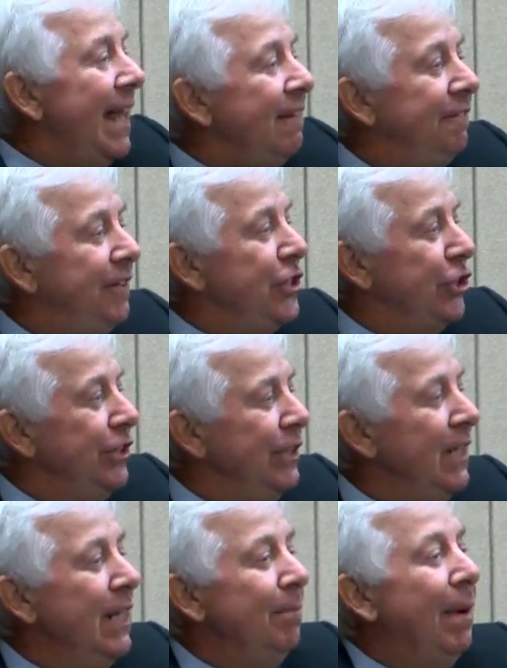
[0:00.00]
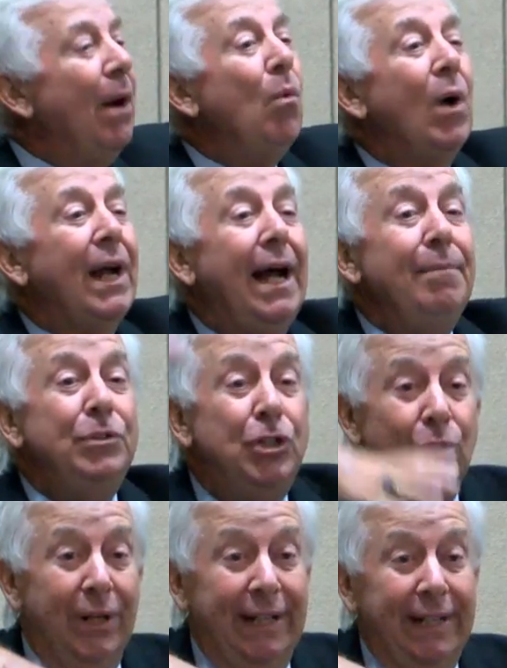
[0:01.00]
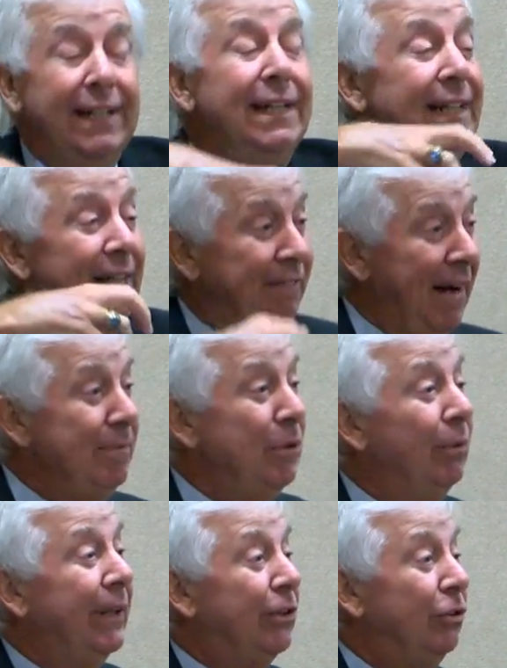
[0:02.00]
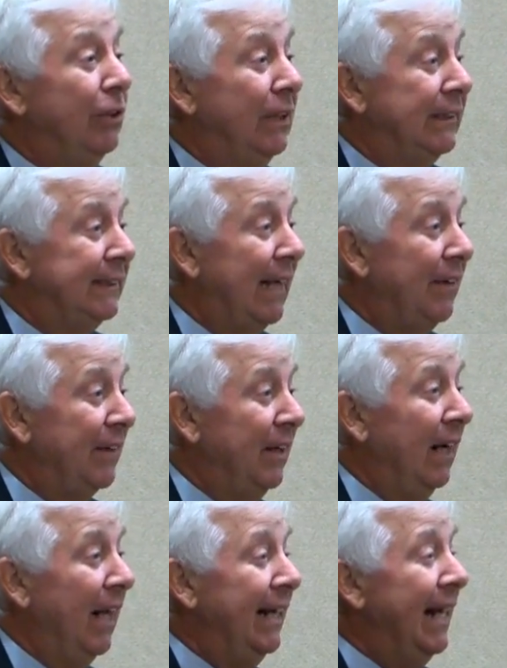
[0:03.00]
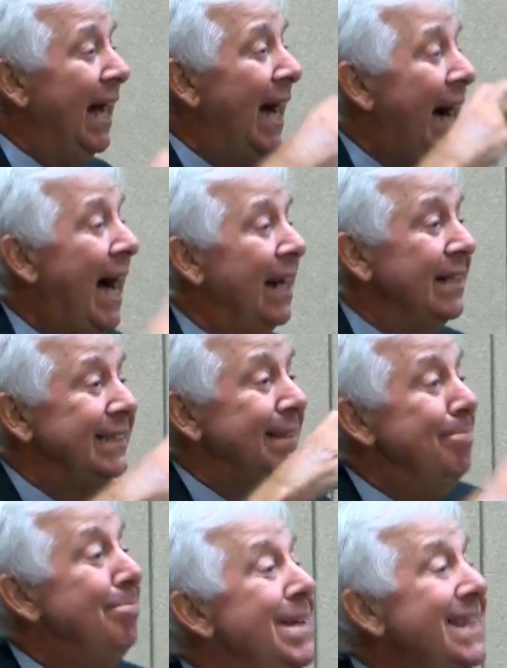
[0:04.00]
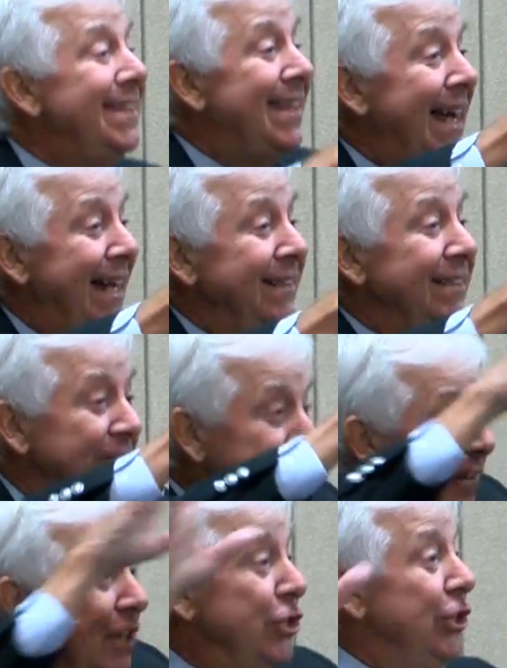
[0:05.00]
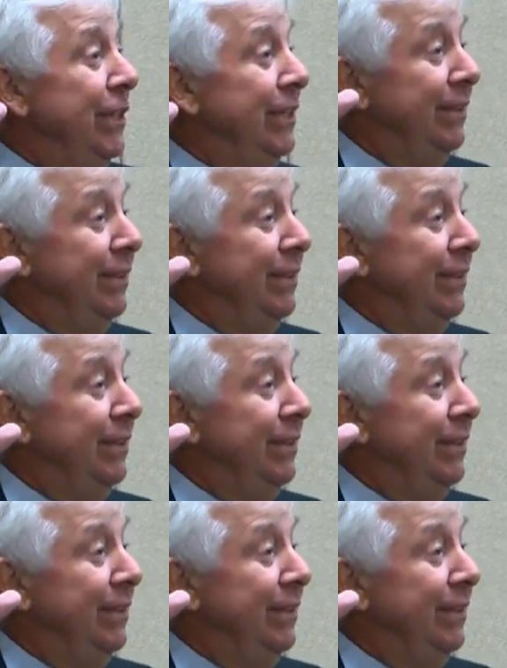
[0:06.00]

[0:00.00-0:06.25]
that vision by what I'm doing? And if I'm the recruiter in South Carolina, how does it meet that vision?